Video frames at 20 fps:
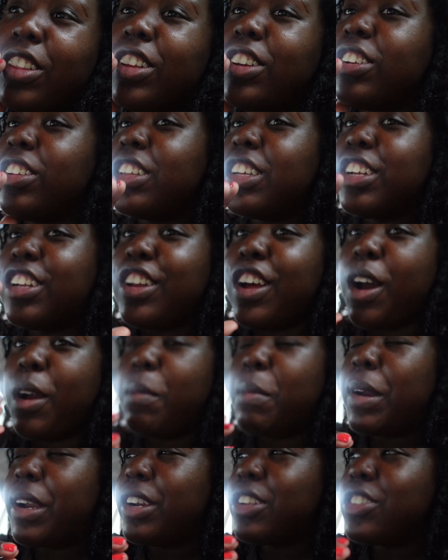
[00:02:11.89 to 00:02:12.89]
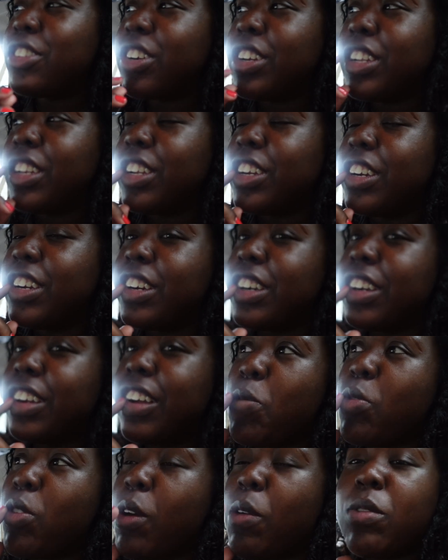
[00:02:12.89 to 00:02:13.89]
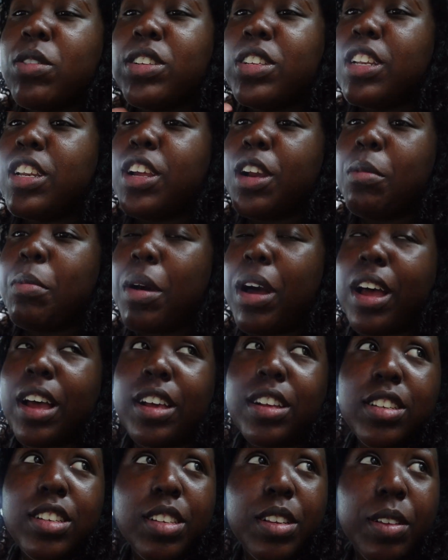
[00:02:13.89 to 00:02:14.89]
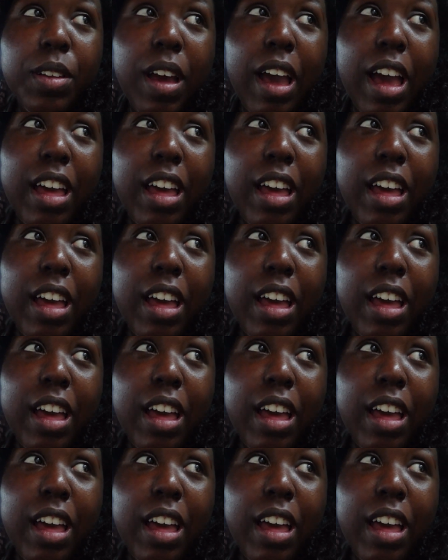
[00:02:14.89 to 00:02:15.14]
literally our parents aren't in here. No one's in here but us.